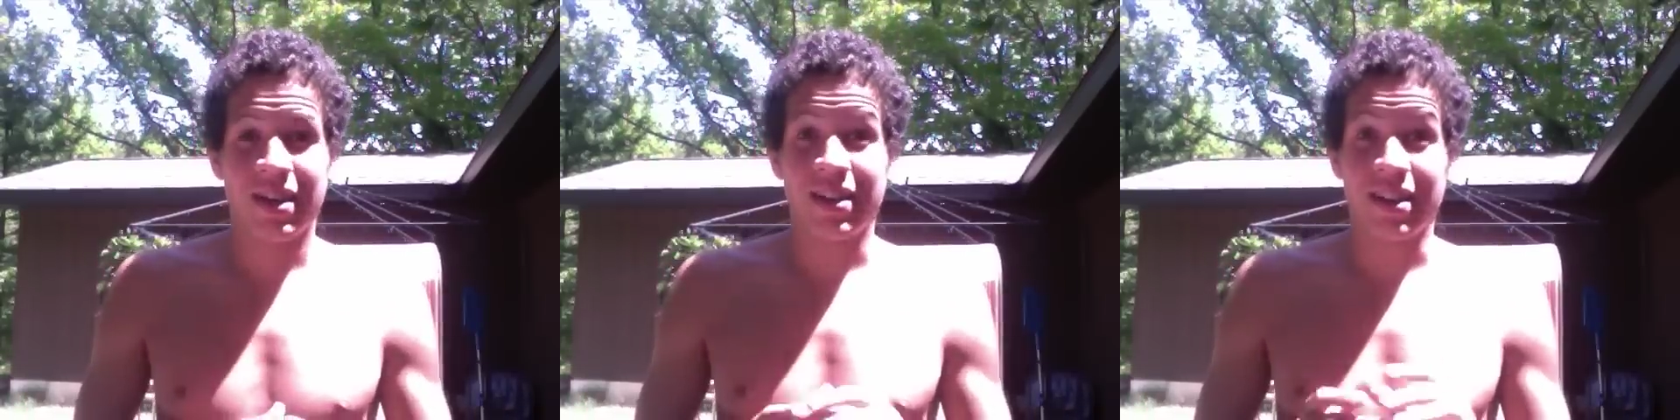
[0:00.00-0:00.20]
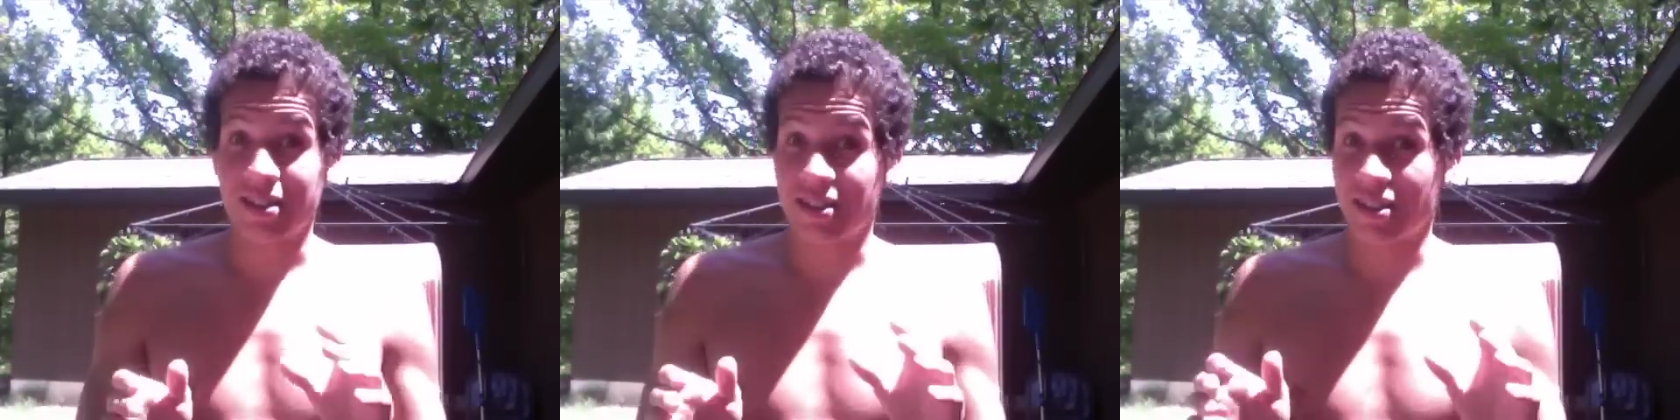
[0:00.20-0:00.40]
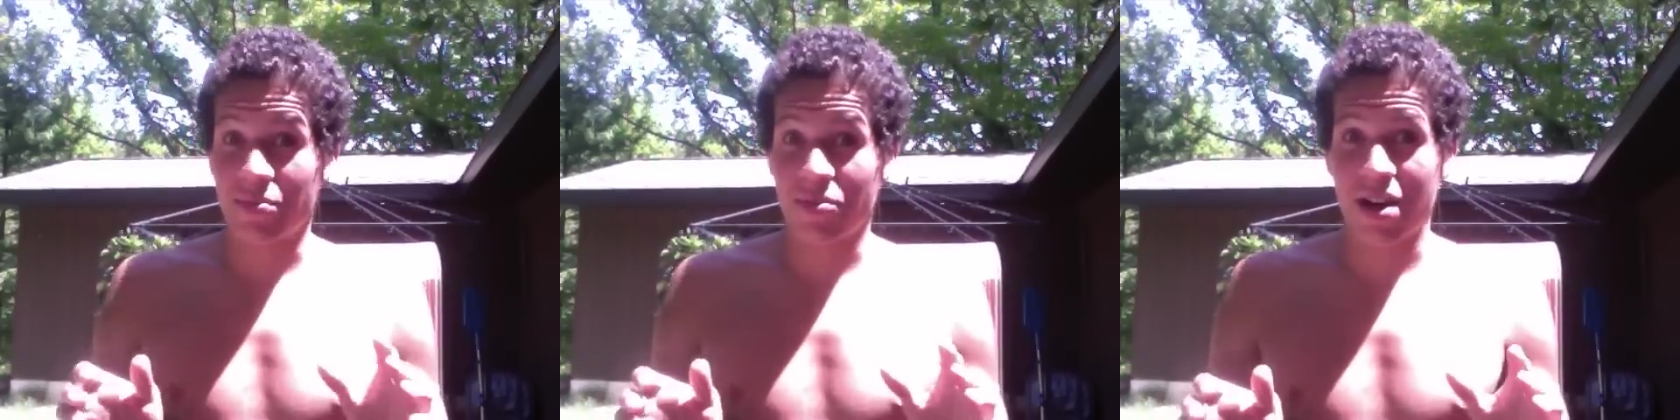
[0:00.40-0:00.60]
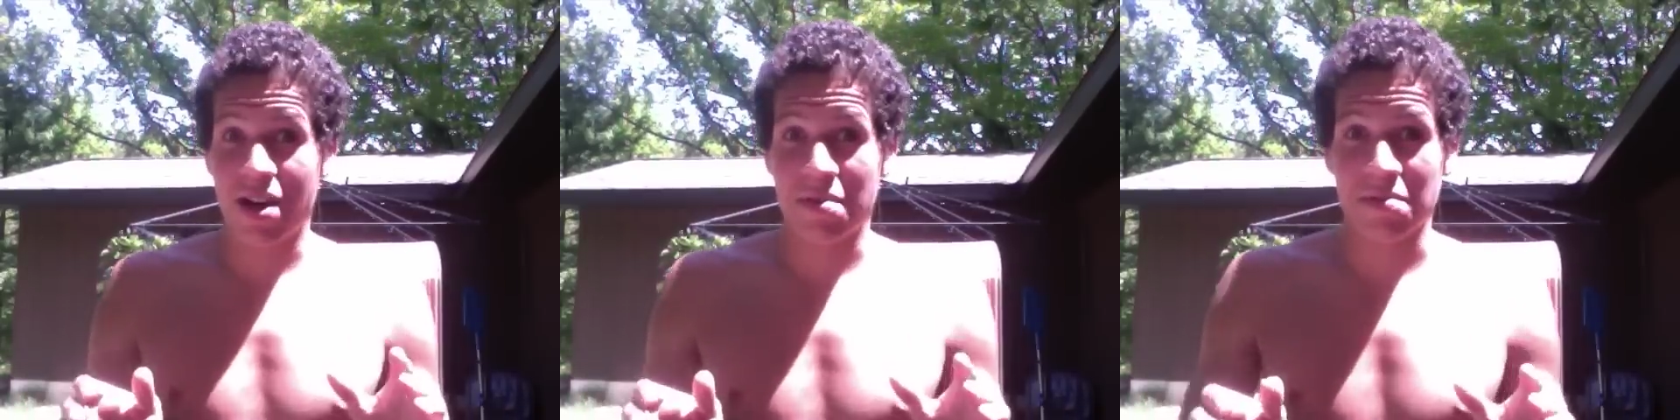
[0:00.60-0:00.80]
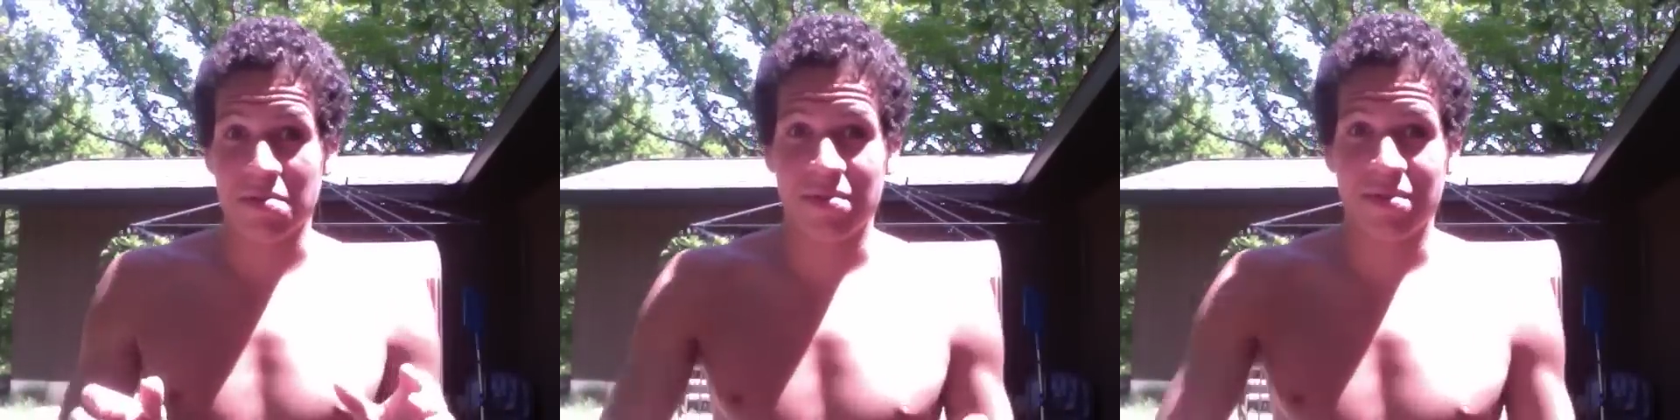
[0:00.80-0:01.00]
This is a
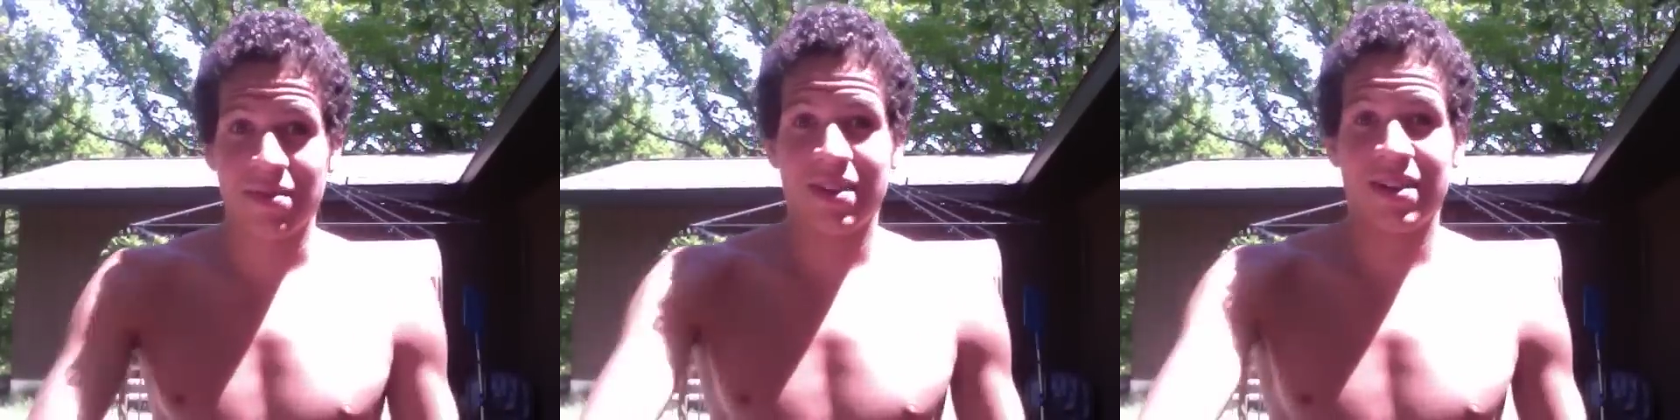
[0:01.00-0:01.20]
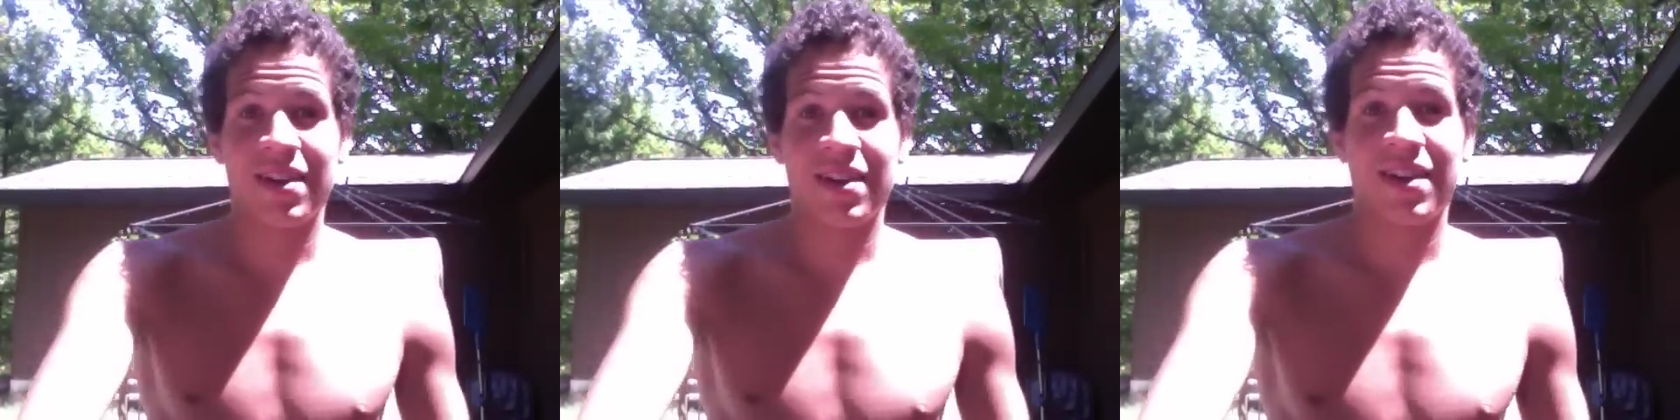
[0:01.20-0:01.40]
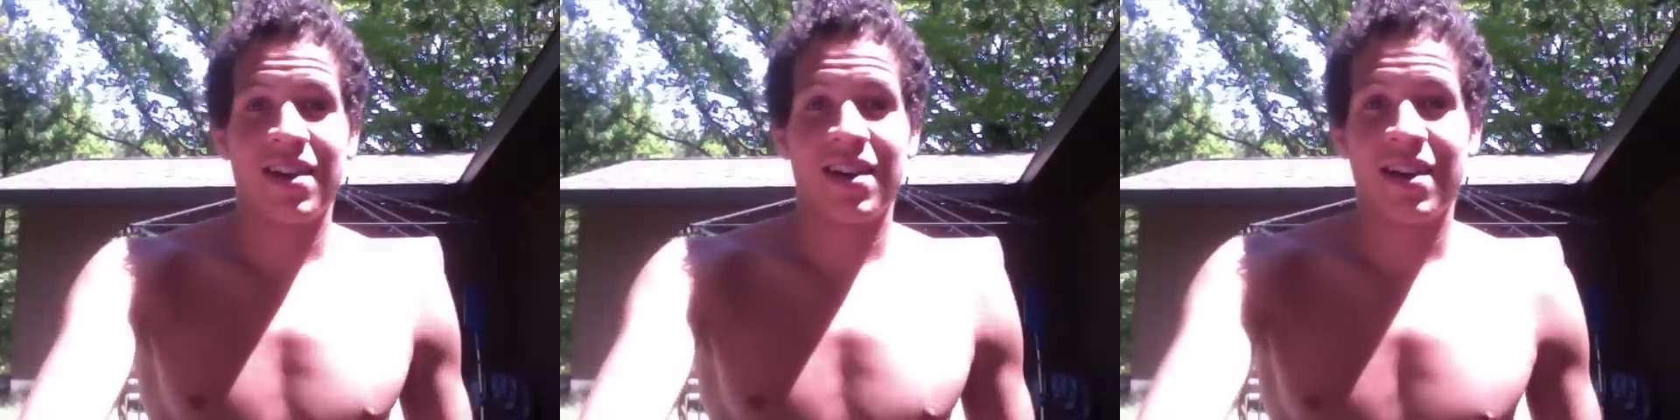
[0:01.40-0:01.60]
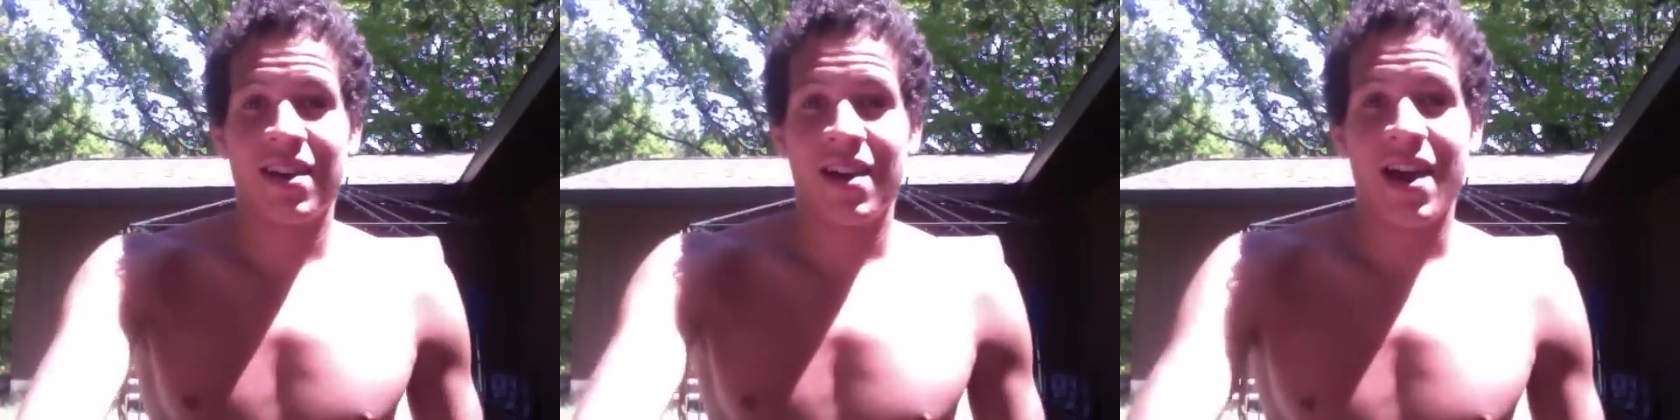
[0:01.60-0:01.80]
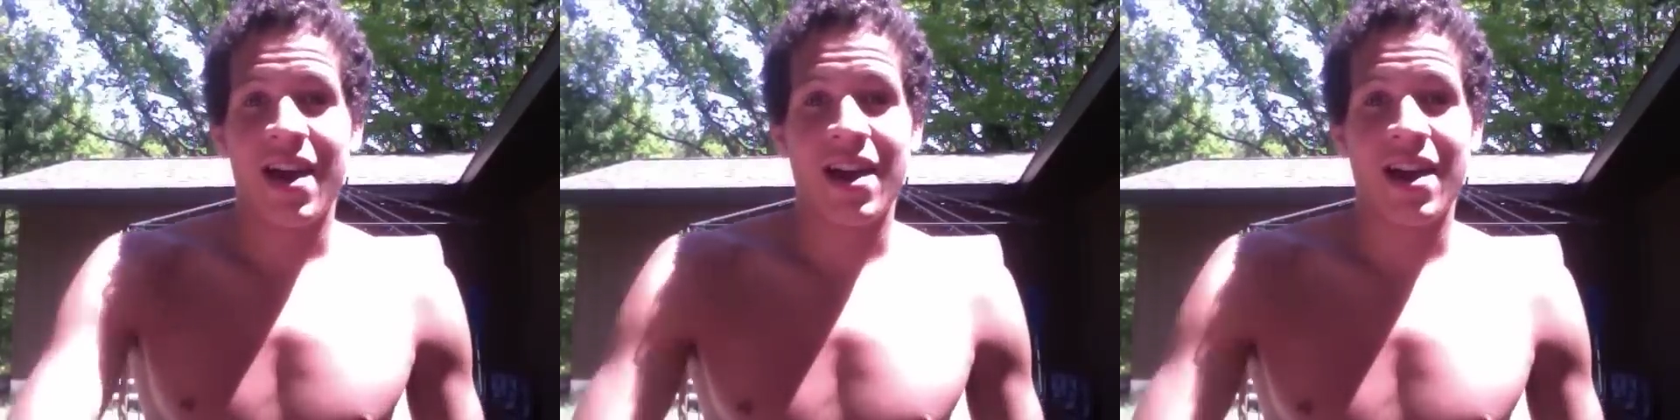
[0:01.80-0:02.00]
problem,
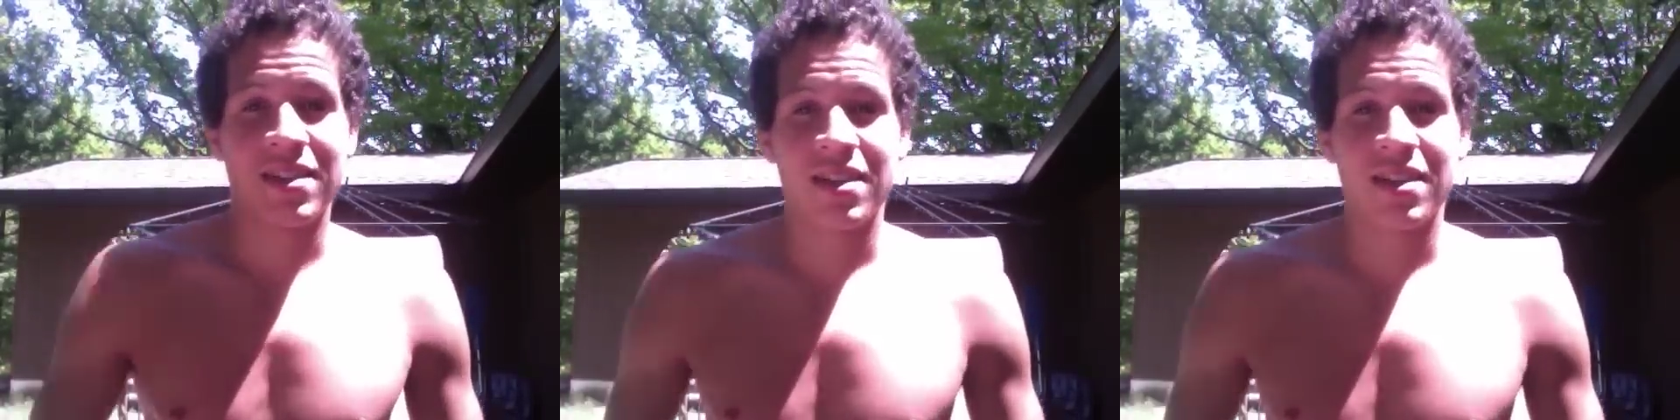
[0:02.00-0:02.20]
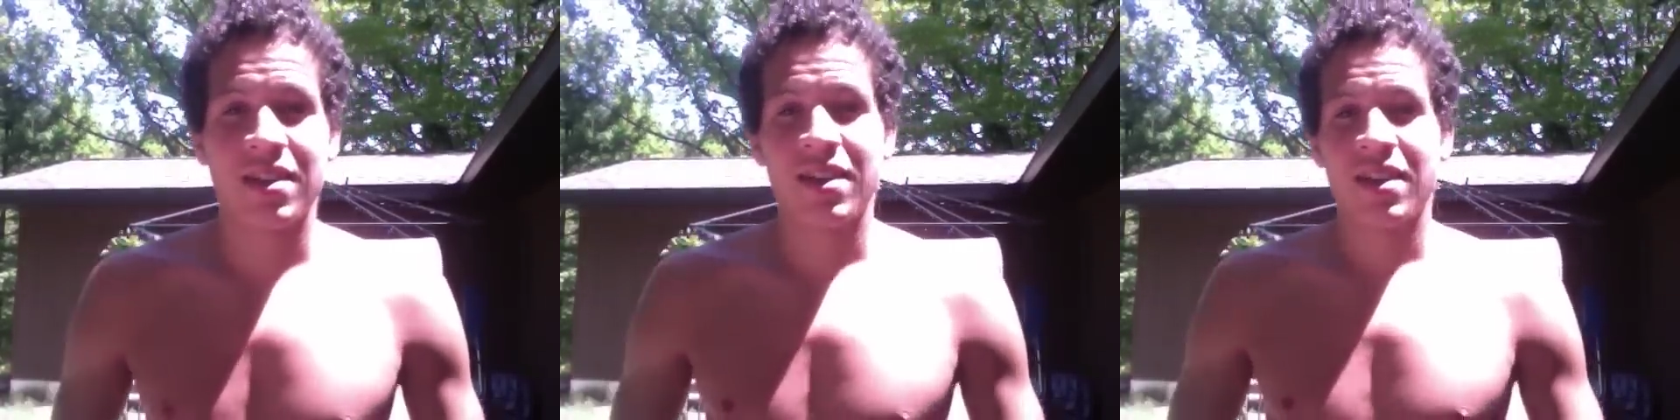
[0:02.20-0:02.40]
as